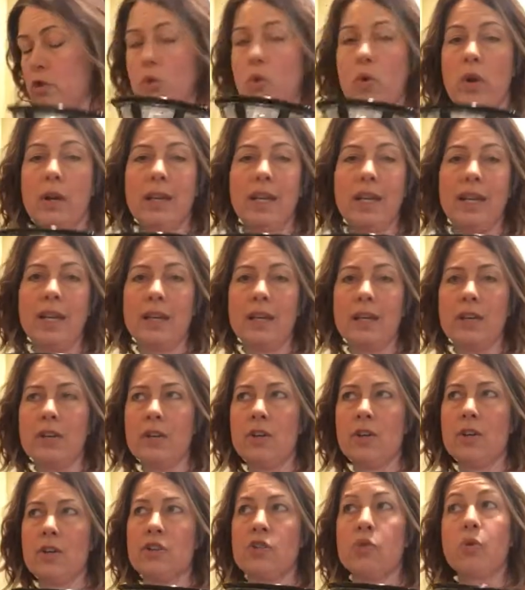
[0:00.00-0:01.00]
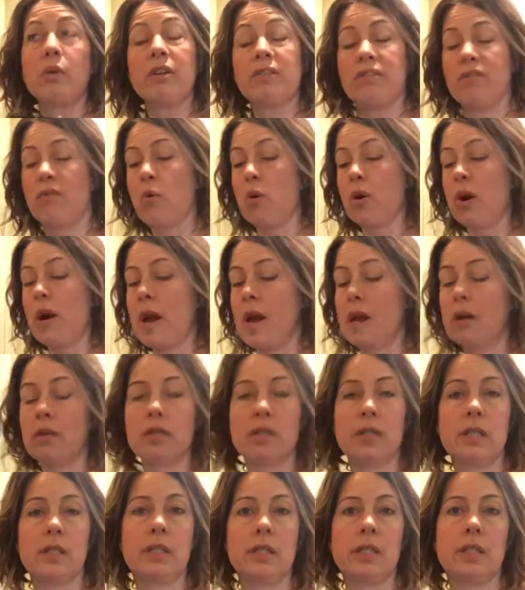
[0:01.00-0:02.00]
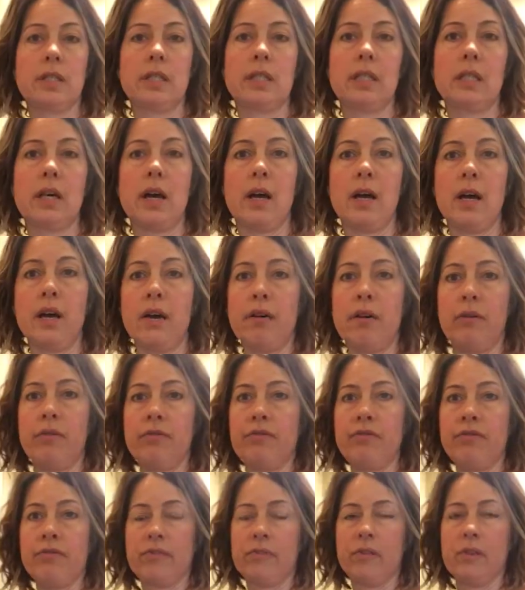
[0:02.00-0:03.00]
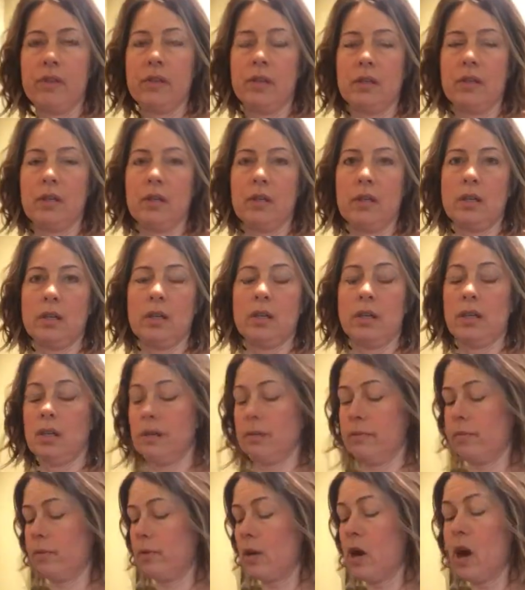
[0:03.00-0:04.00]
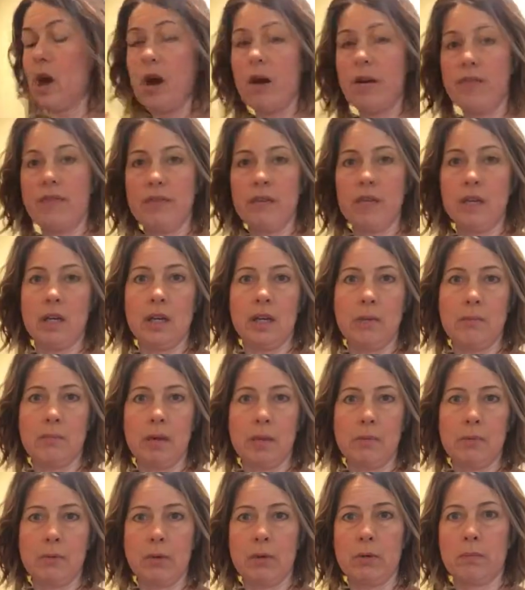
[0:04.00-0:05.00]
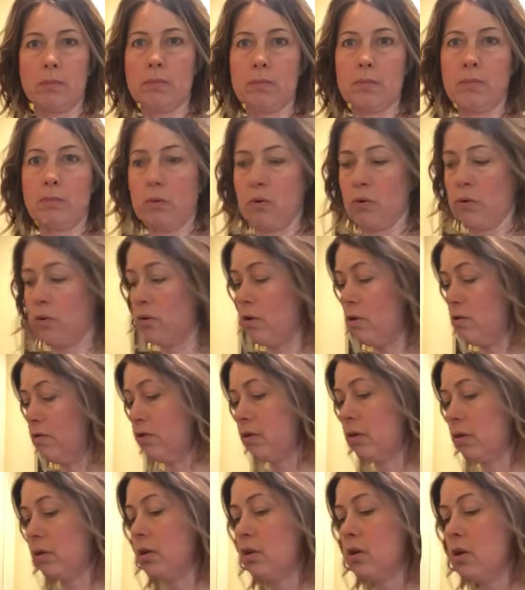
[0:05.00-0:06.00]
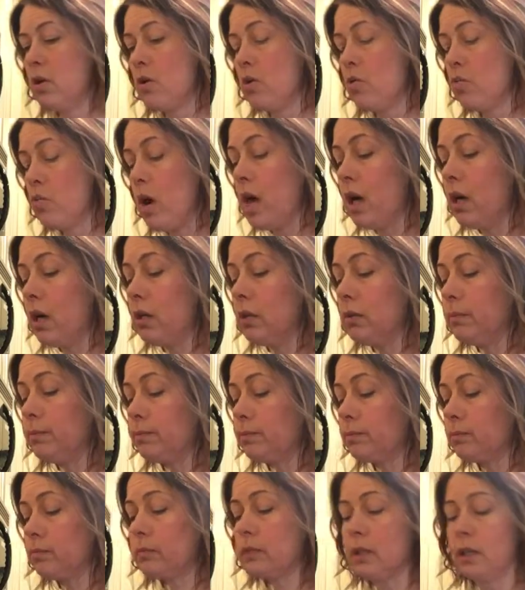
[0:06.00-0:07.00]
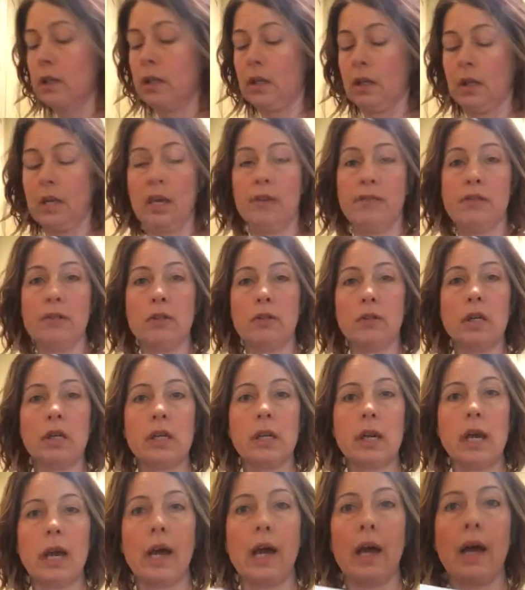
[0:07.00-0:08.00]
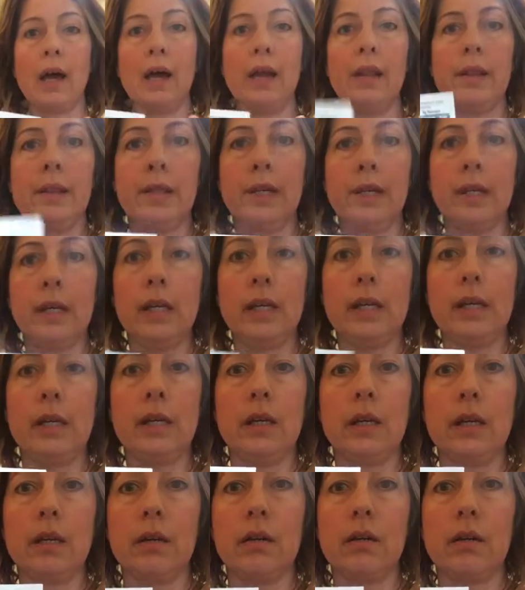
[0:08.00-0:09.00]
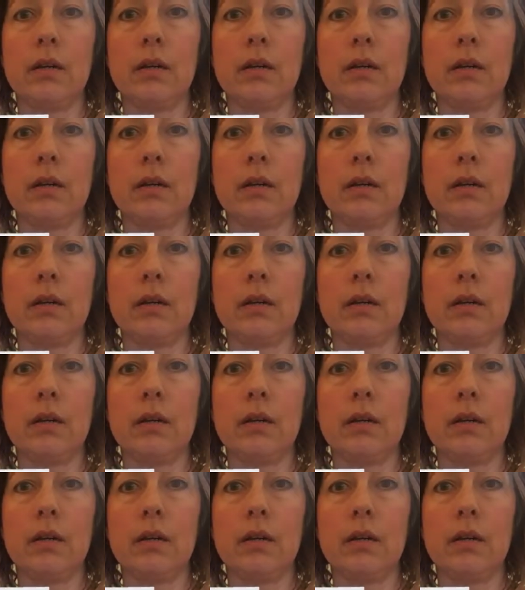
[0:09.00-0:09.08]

24 ounces of coffee in my bottom pour over. Well, if you look at the